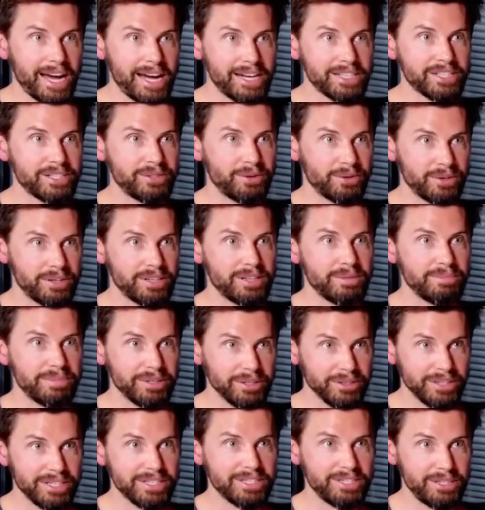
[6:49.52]
cash in order to
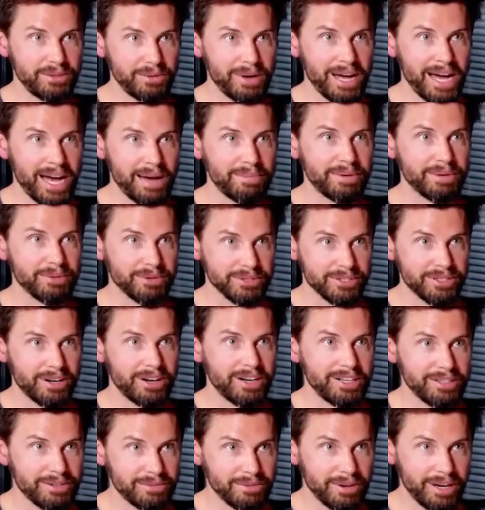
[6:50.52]
build this new app, and we're
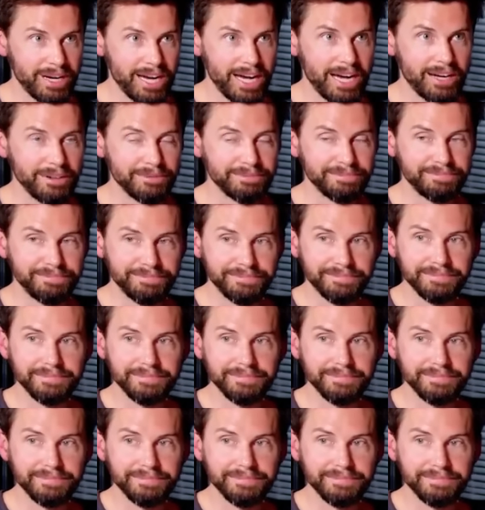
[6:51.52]
starting to run out.